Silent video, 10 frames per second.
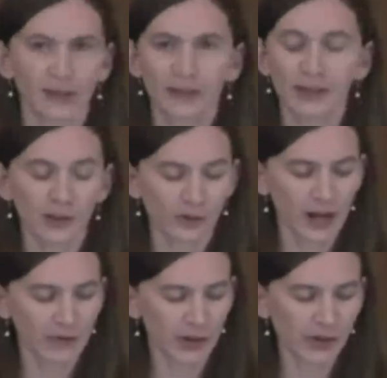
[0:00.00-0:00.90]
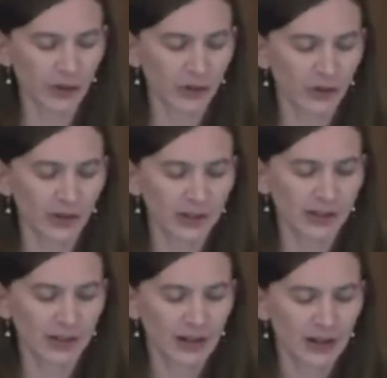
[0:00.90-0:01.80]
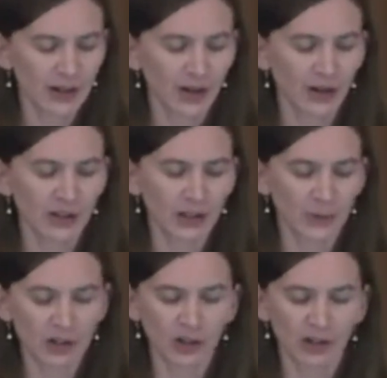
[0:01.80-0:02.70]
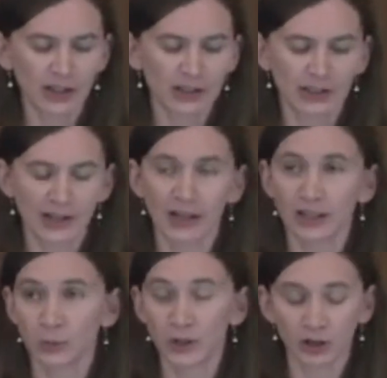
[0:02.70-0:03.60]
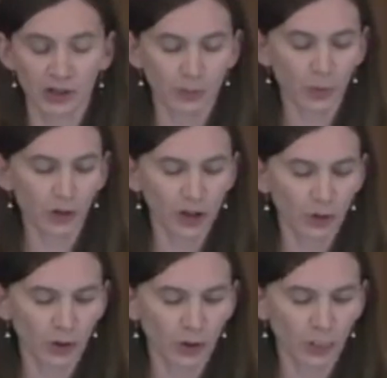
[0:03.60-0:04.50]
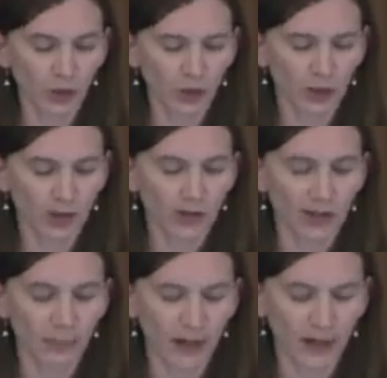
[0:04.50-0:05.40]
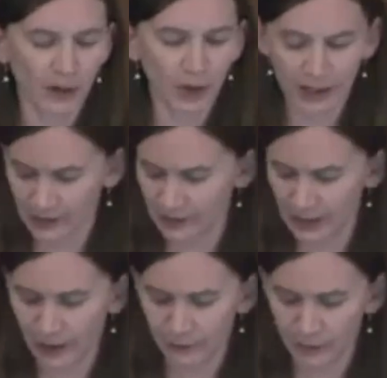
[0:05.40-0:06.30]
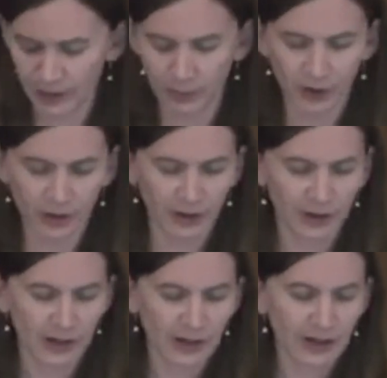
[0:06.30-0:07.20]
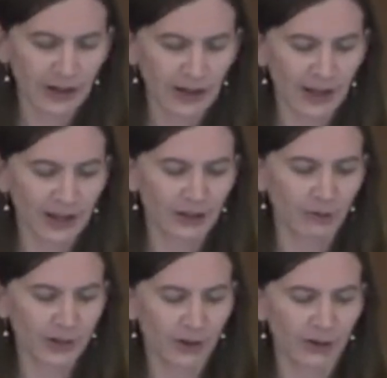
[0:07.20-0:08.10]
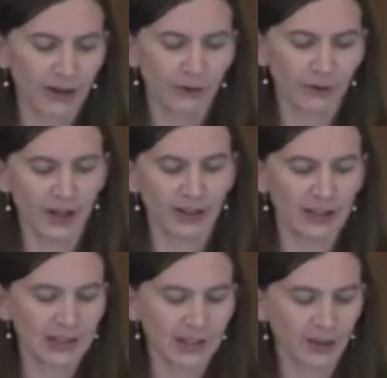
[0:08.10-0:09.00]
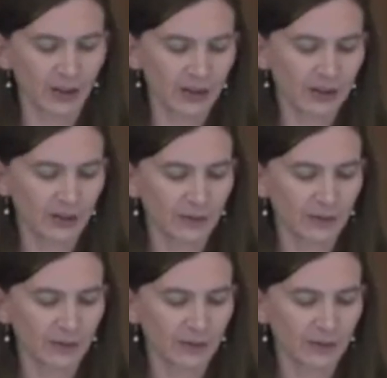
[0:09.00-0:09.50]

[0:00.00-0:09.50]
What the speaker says: These survivor circles are a specially designed peer support group led by an Awake staff member and a survivor volunteer.